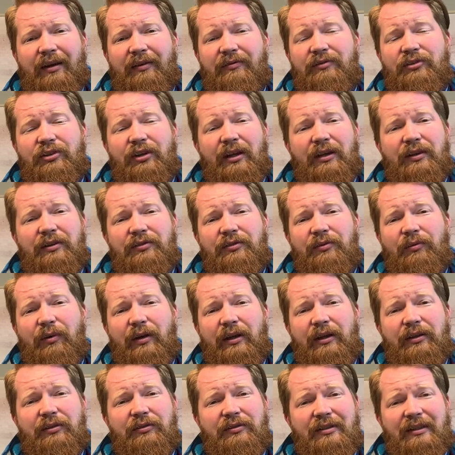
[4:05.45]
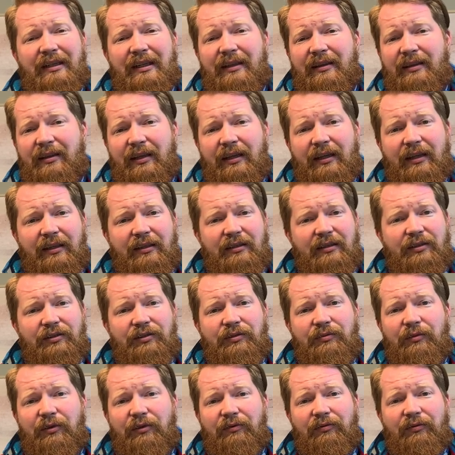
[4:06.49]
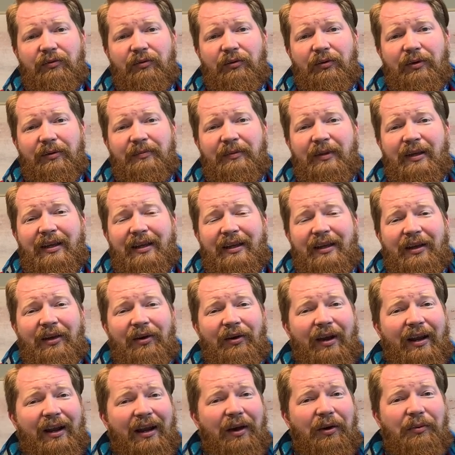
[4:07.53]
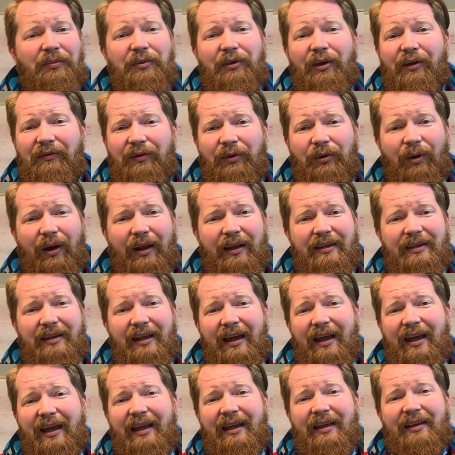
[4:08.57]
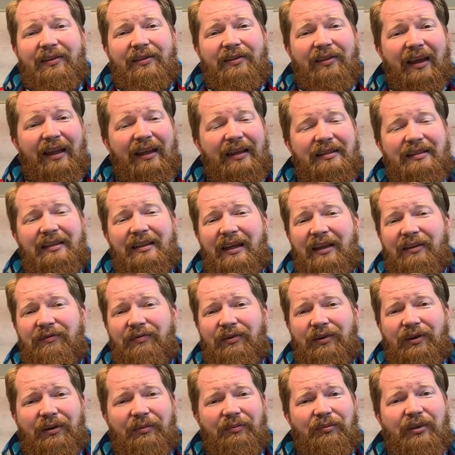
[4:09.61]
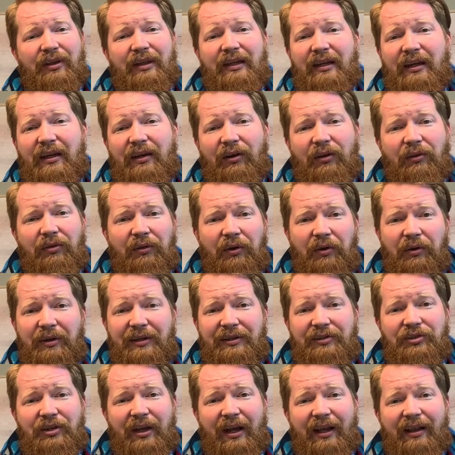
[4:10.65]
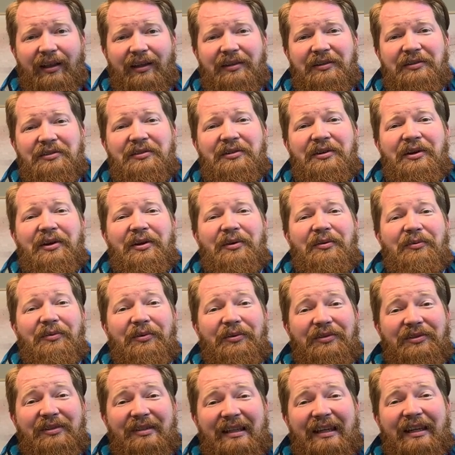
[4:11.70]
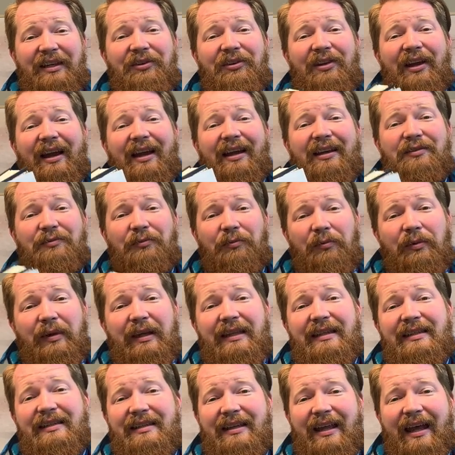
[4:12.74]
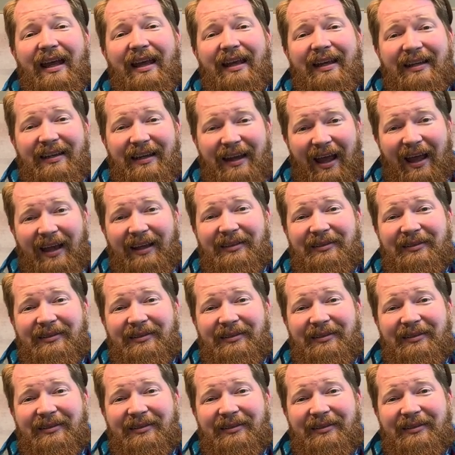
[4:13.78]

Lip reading: kind of change the way you see things. All right, hope you have a great day. Thanks again for completing our 30 challenge. We'll see you guys Wednesday night.